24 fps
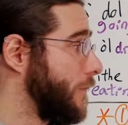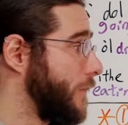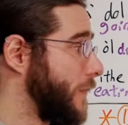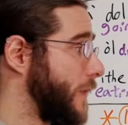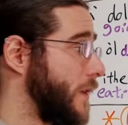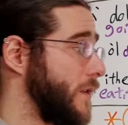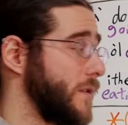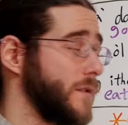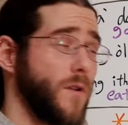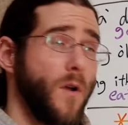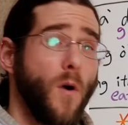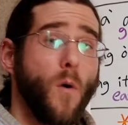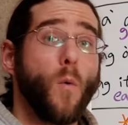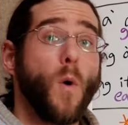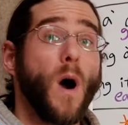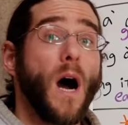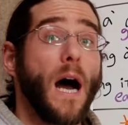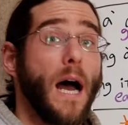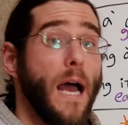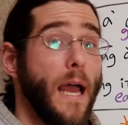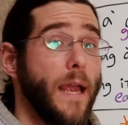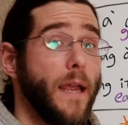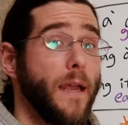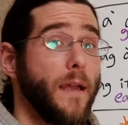There's no
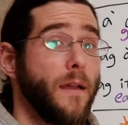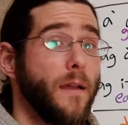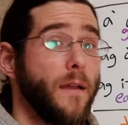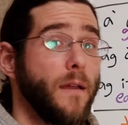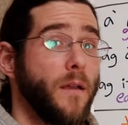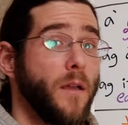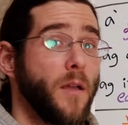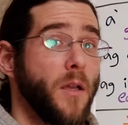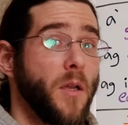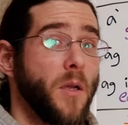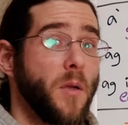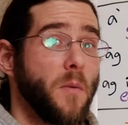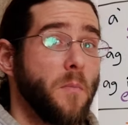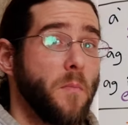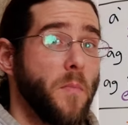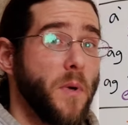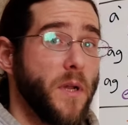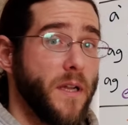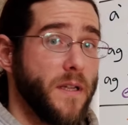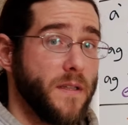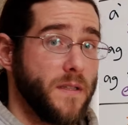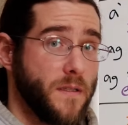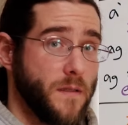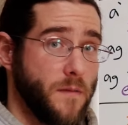Y, but
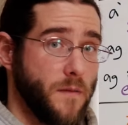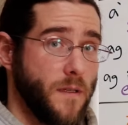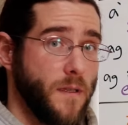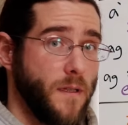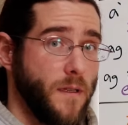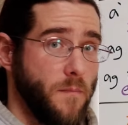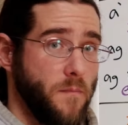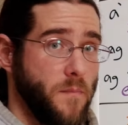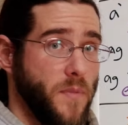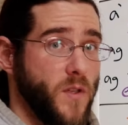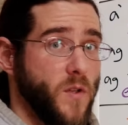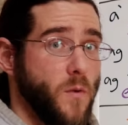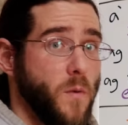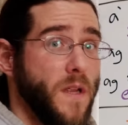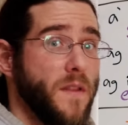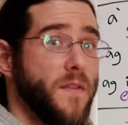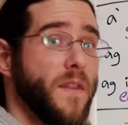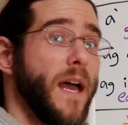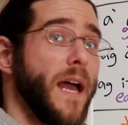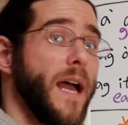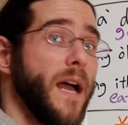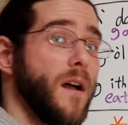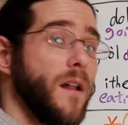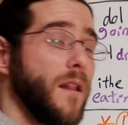it's between
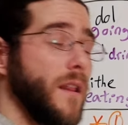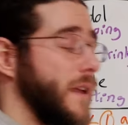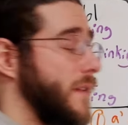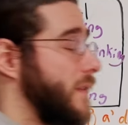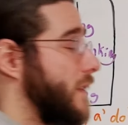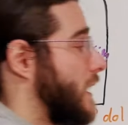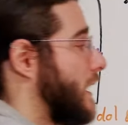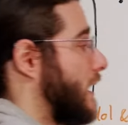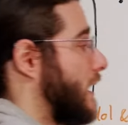the L and the